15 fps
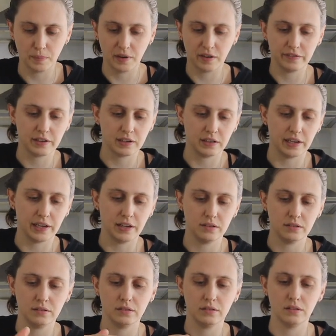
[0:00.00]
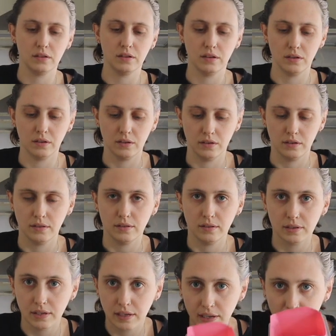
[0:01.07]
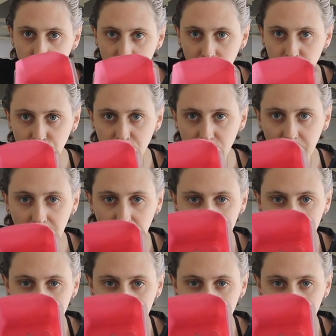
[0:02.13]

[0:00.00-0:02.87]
perfectly. It's just like